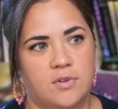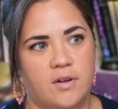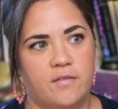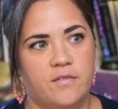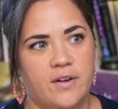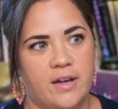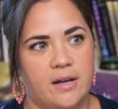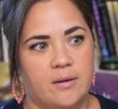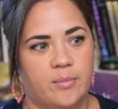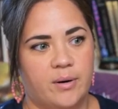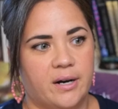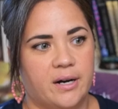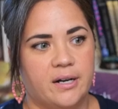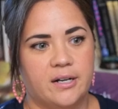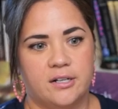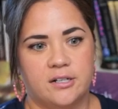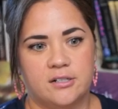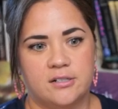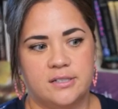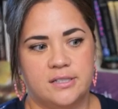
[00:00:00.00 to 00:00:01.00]

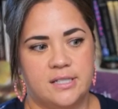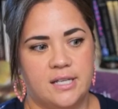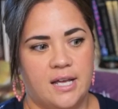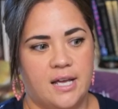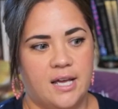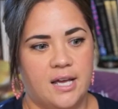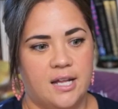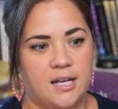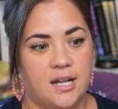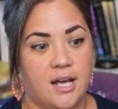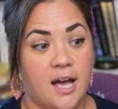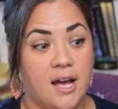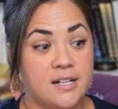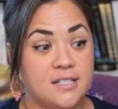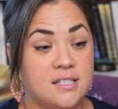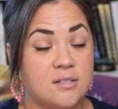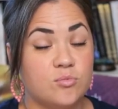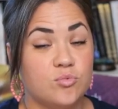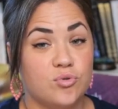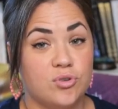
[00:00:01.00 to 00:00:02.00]
vampires and it
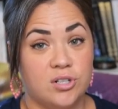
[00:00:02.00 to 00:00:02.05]
had some